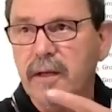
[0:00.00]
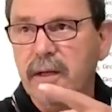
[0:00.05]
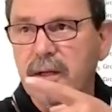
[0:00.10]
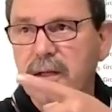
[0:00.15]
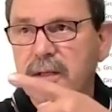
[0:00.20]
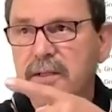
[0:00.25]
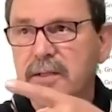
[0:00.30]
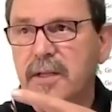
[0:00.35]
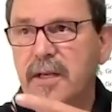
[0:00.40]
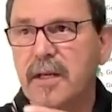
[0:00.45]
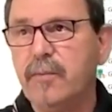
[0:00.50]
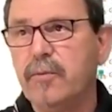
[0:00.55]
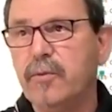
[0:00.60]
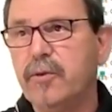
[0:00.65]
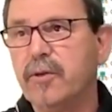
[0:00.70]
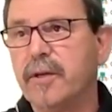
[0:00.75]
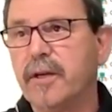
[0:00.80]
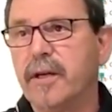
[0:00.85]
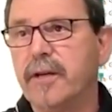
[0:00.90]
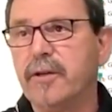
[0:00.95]
Same
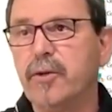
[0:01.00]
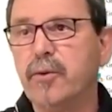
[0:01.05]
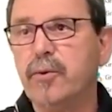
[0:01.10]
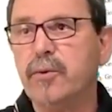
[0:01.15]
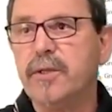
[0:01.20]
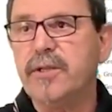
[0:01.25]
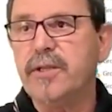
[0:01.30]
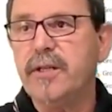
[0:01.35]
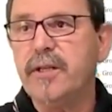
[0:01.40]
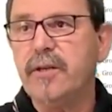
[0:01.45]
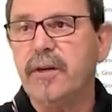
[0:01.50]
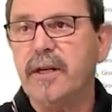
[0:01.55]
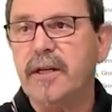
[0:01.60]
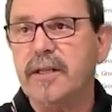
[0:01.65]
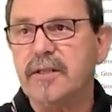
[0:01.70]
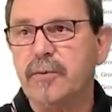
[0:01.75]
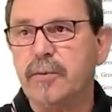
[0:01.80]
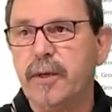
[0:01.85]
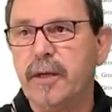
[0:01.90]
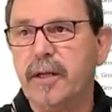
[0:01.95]
you can use here
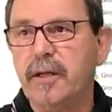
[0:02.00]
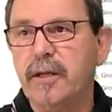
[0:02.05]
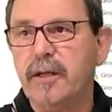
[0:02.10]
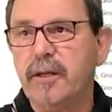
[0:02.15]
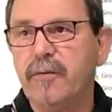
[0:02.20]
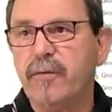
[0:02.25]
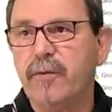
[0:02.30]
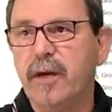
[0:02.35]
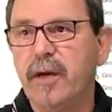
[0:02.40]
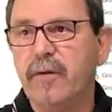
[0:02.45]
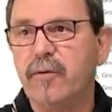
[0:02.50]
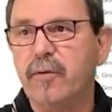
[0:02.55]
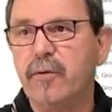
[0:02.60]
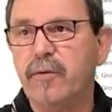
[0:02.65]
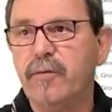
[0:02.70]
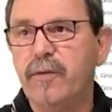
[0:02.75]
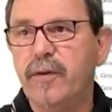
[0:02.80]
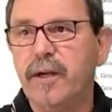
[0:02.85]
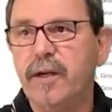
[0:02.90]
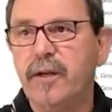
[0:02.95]
as well if you have
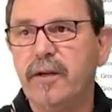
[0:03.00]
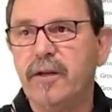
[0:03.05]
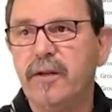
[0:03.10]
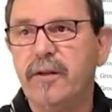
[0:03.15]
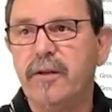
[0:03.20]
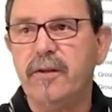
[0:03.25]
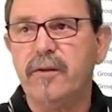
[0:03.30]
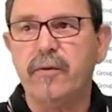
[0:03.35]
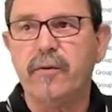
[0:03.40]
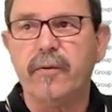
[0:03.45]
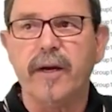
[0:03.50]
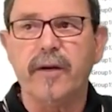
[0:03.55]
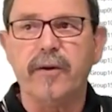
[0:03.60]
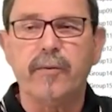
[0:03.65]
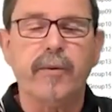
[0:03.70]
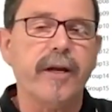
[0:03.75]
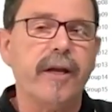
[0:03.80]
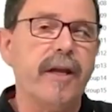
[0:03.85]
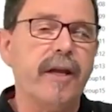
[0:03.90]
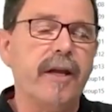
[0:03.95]
configured it in the right
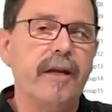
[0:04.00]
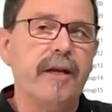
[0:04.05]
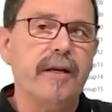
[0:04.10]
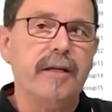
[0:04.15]
way.